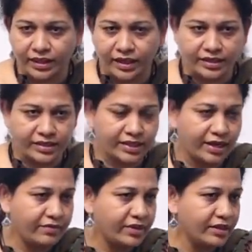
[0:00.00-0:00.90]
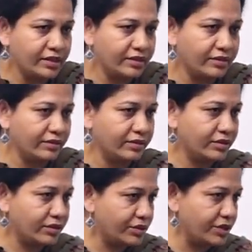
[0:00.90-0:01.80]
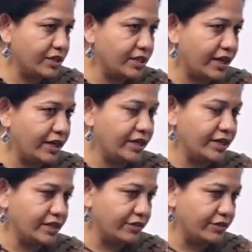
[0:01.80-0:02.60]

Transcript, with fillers: and several you know, social scientists